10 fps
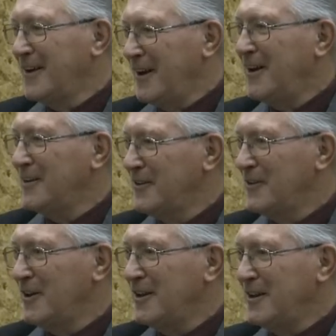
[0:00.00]

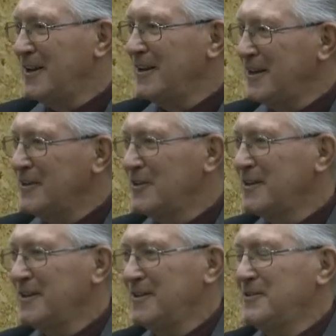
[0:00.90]
And in
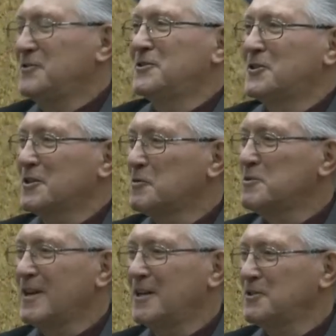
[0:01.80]
the
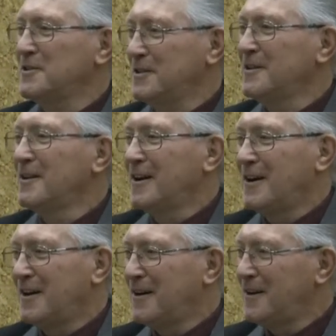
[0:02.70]
circumstances,
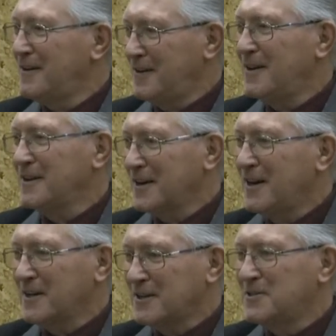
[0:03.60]

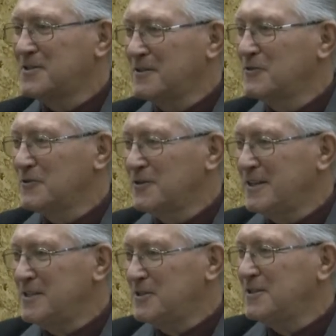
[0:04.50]
I could
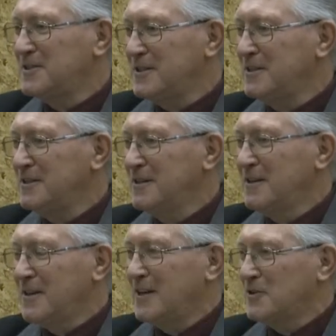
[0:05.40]
easily see
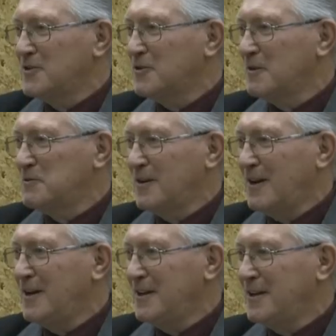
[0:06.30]
that description.
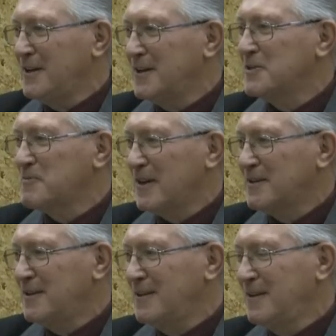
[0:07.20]
I had
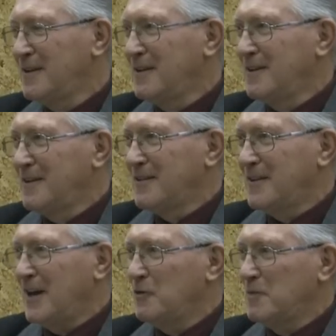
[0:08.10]
expected
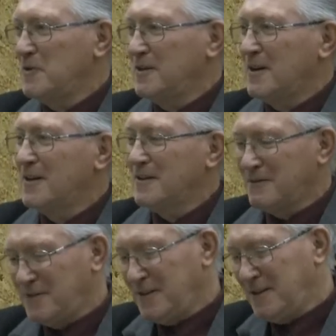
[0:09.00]
that would be kind of the
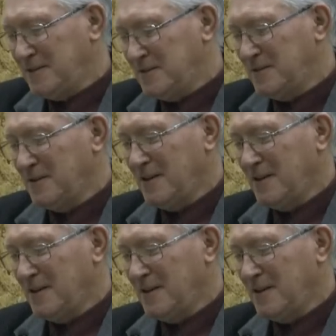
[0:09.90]
feelings,